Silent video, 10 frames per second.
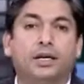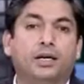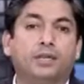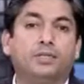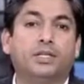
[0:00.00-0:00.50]

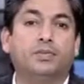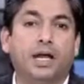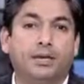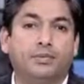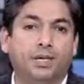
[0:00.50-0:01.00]
The
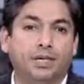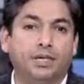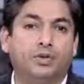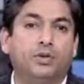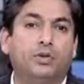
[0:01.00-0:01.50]
black
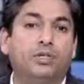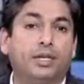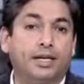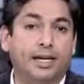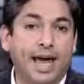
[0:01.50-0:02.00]
money or
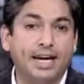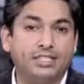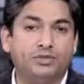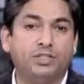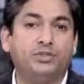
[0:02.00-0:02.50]
the
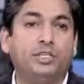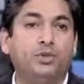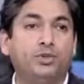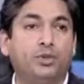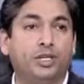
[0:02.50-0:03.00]
cash which we
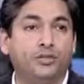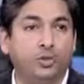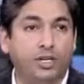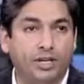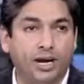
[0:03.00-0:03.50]
used to give
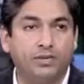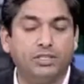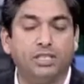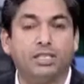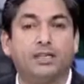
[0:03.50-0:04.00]
to the
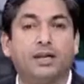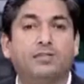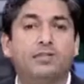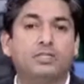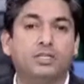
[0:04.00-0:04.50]
drivers, and the
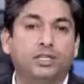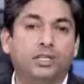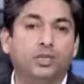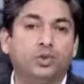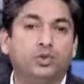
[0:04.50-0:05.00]
drivers
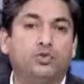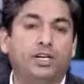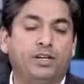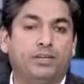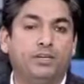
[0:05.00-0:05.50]
used to
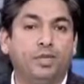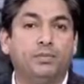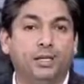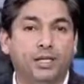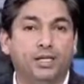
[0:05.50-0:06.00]
flee away with
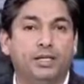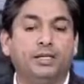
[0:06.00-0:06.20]
the money